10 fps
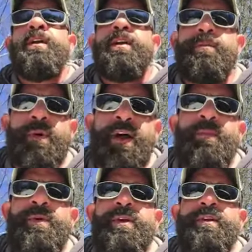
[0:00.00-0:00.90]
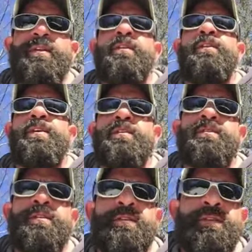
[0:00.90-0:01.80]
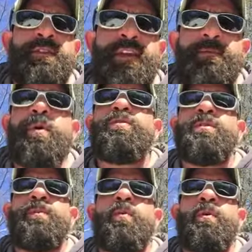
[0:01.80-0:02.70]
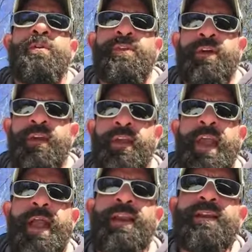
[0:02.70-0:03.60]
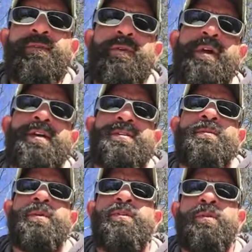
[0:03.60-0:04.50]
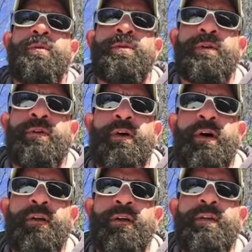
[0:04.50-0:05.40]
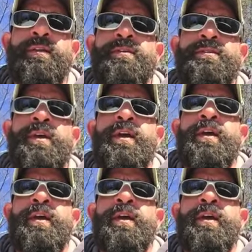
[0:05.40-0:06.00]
in my opinion, this is the most important thing any of you guys can be doing with your dog. It is